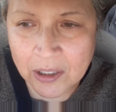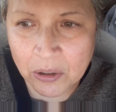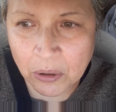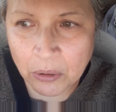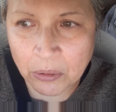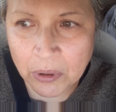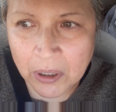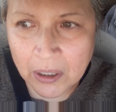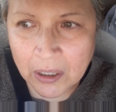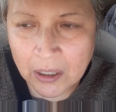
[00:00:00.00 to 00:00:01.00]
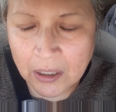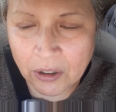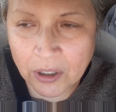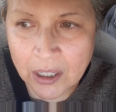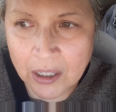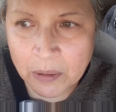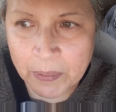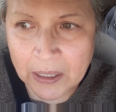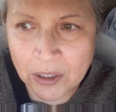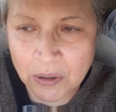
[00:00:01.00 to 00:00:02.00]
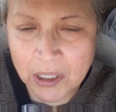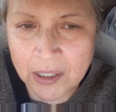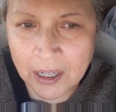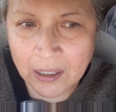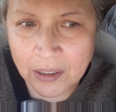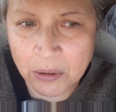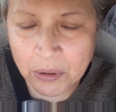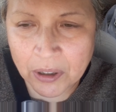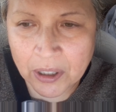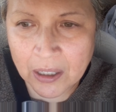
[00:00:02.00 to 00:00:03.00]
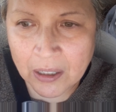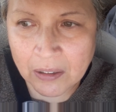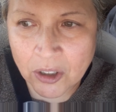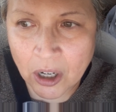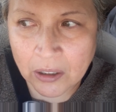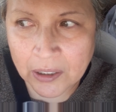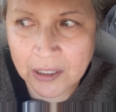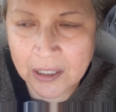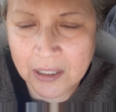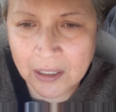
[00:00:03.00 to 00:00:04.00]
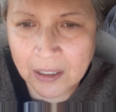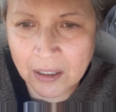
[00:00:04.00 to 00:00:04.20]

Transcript: So cookies, pastries, that sort of thing, chocolates,